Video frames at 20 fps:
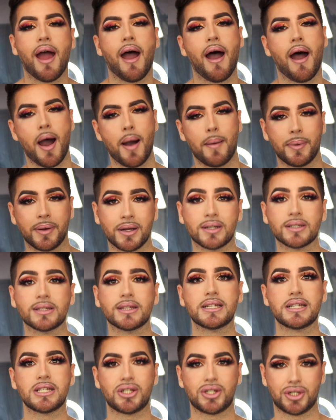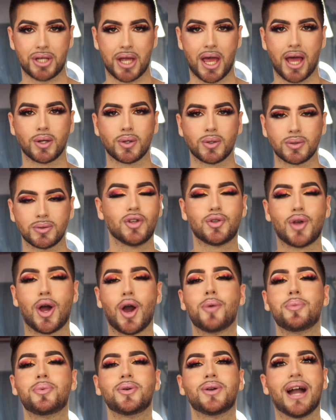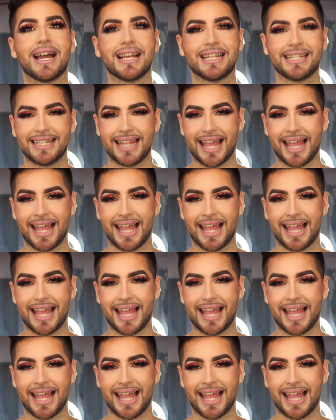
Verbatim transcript: happen on this channel. So I hope you guys